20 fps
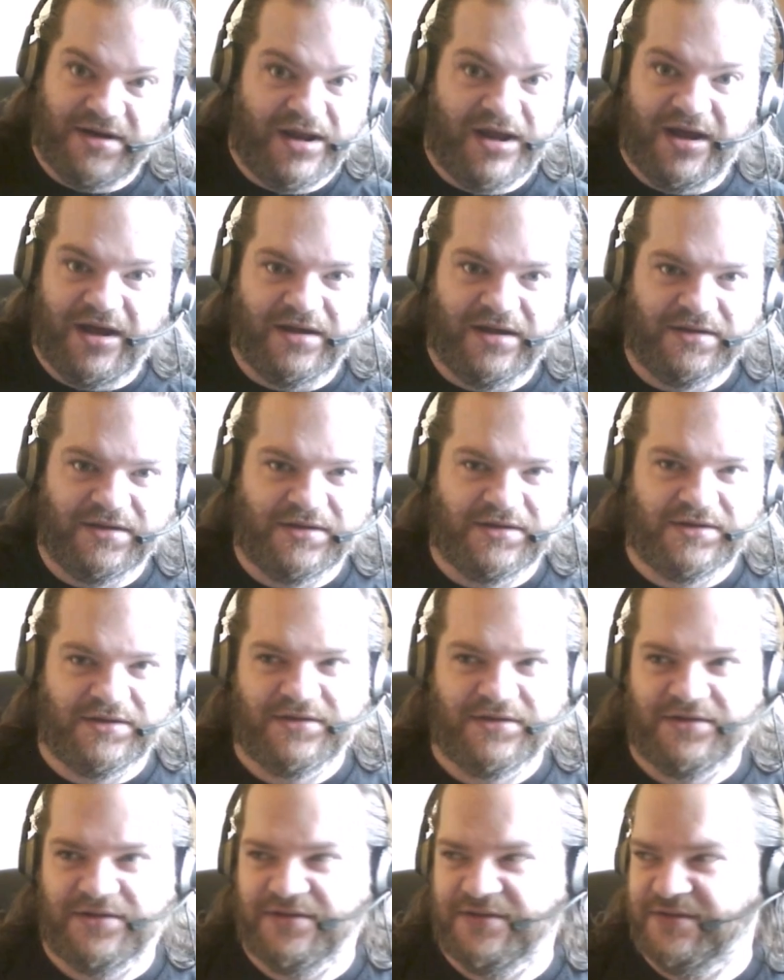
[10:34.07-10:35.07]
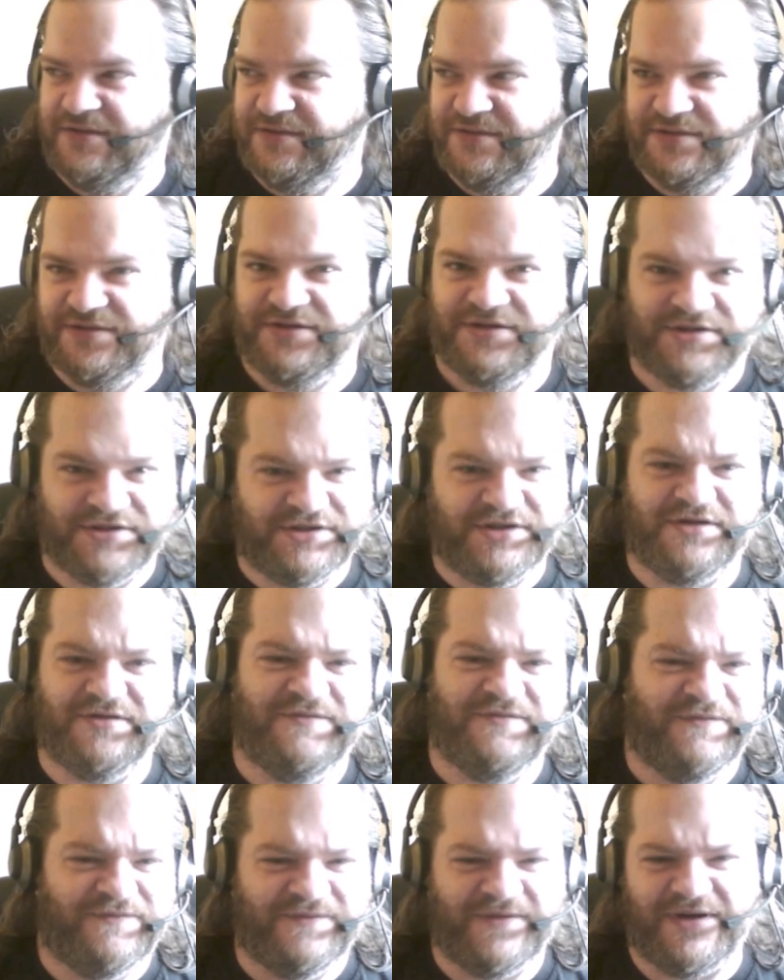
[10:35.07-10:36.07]
that. So
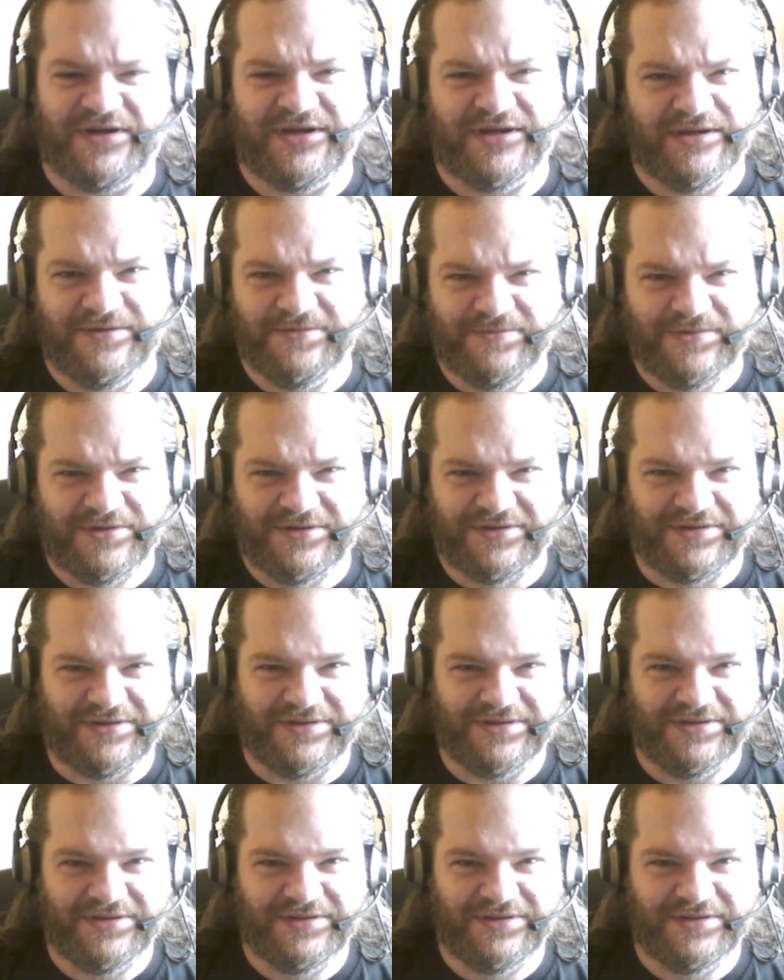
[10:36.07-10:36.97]
fucking what?